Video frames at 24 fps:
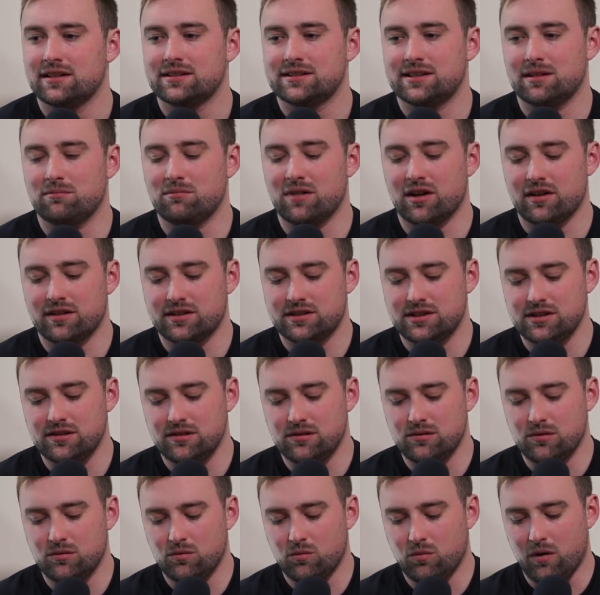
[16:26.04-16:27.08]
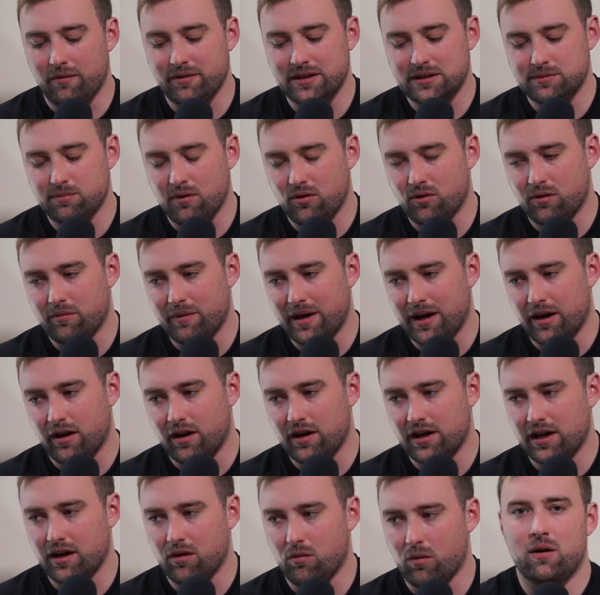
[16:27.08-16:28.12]
Similar to what we spoke about
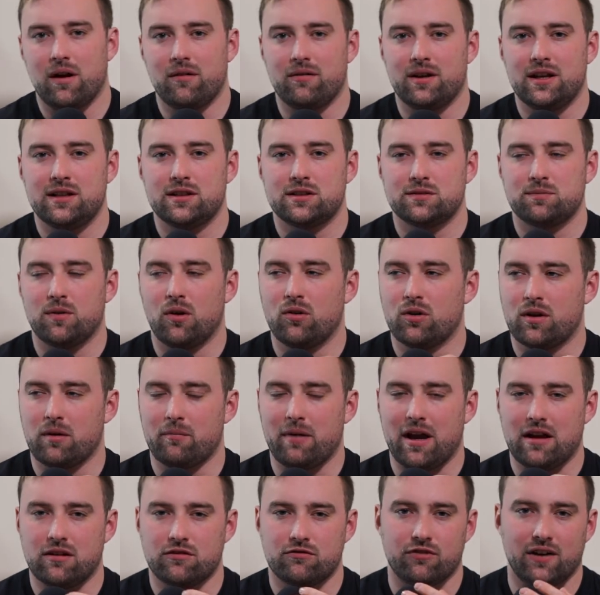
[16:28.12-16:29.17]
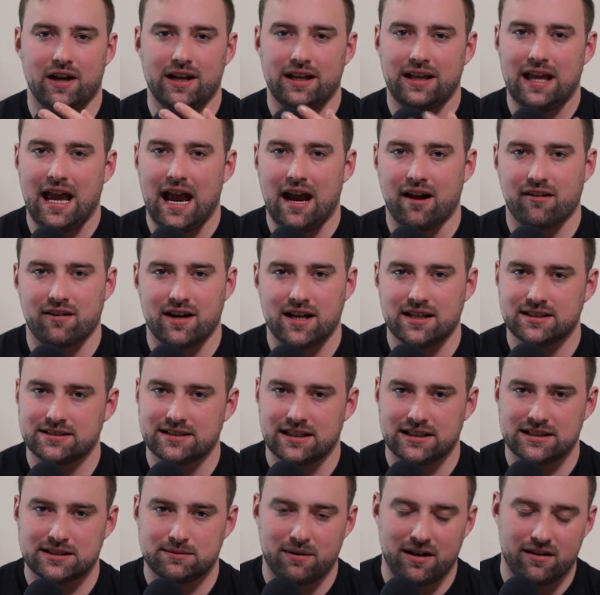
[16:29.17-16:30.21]
earlier, where we spoke about vicarious
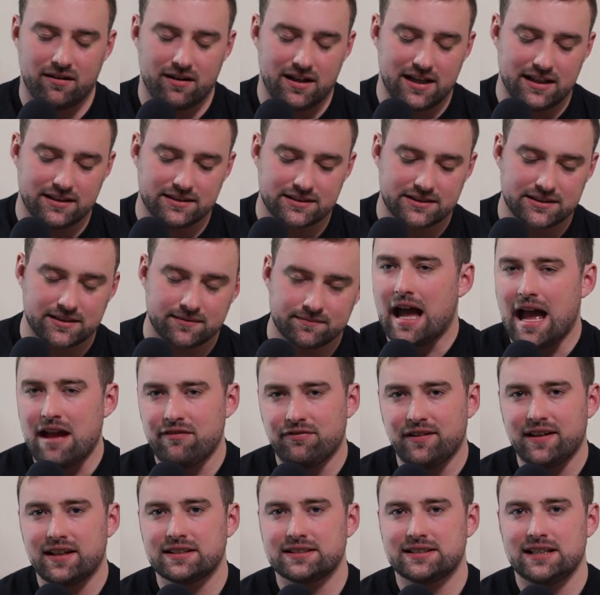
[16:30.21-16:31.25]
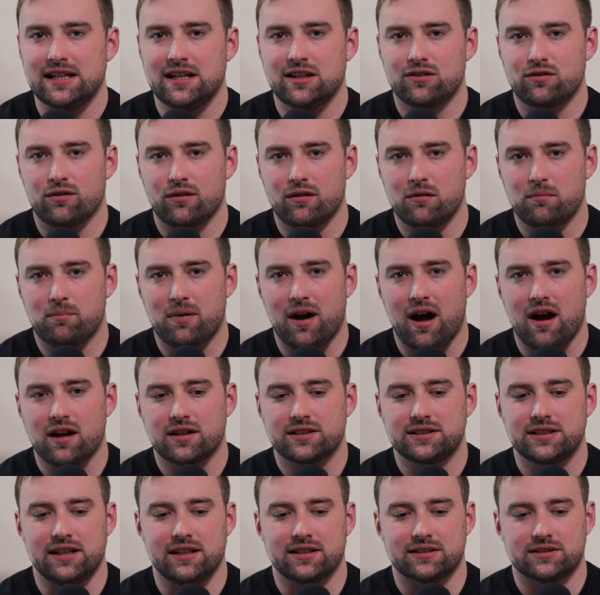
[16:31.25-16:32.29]
experience, efficacy through
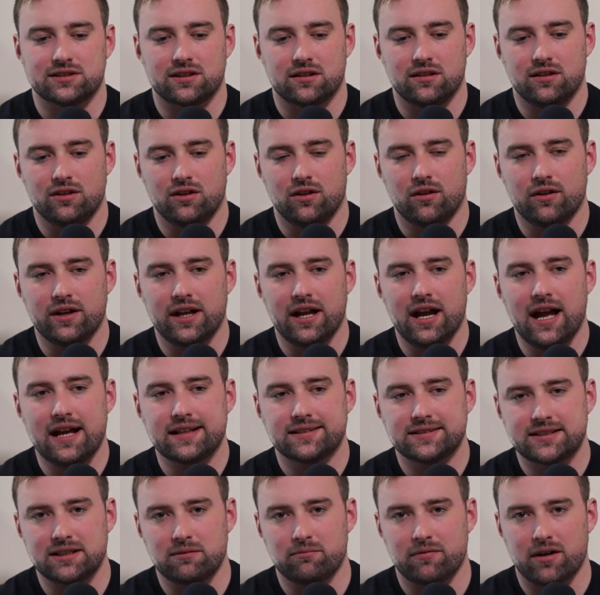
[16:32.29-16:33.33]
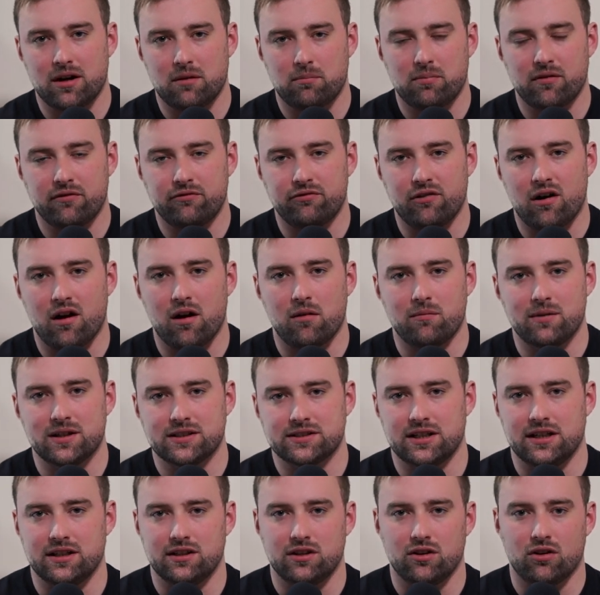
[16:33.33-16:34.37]
proxy is looking at similar
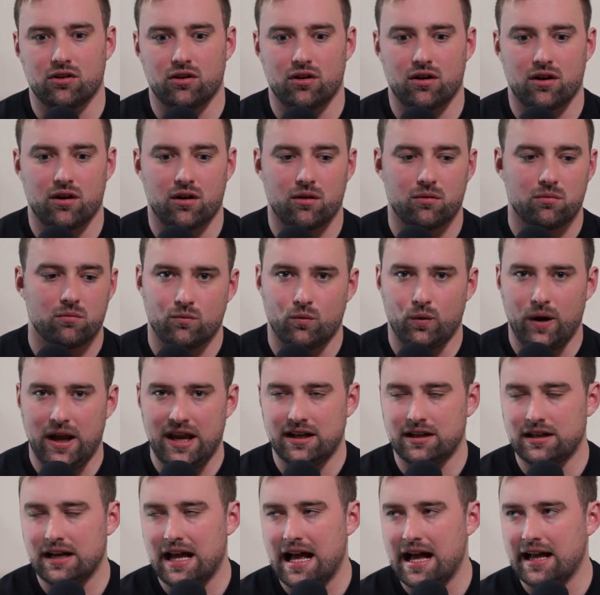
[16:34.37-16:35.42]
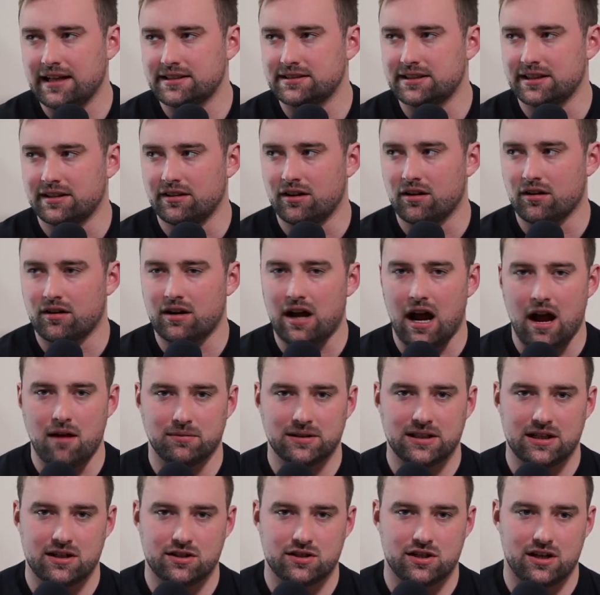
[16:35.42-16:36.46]
performers in your weight class, in your
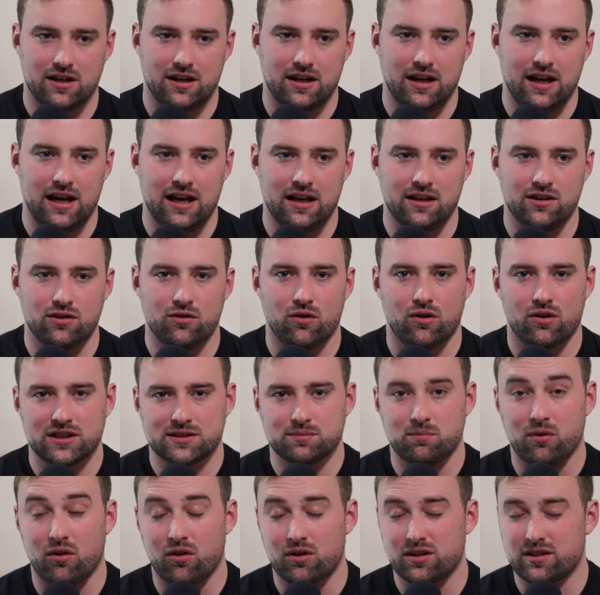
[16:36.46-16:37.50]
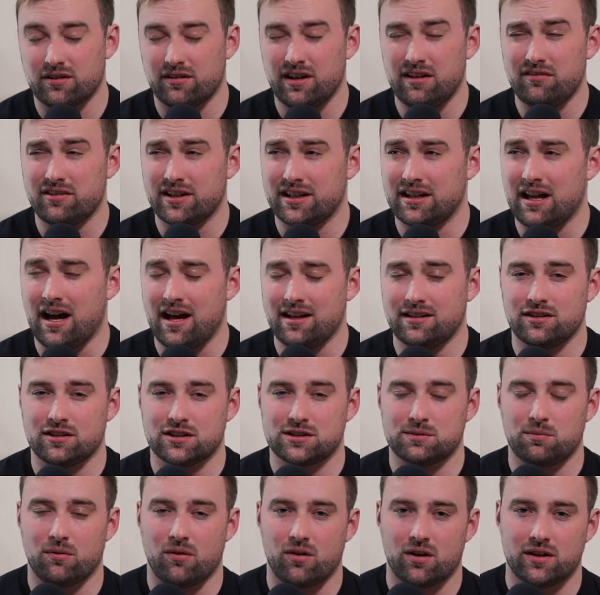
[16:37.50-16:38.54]
competition, in your sport, or even not in your
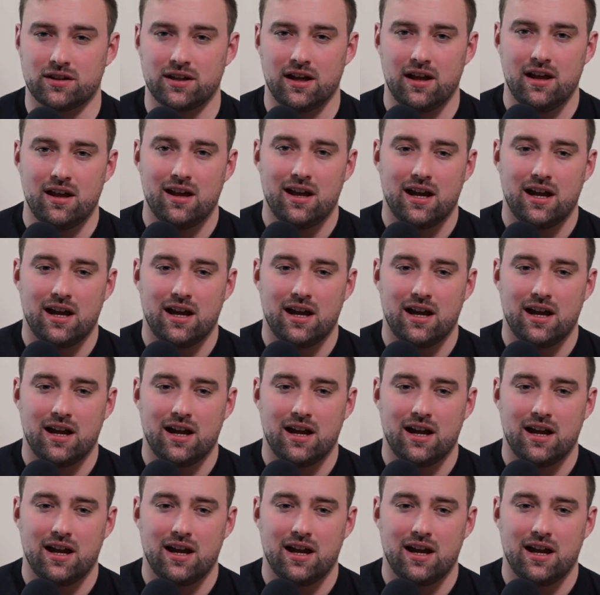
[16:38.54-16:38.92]
sport,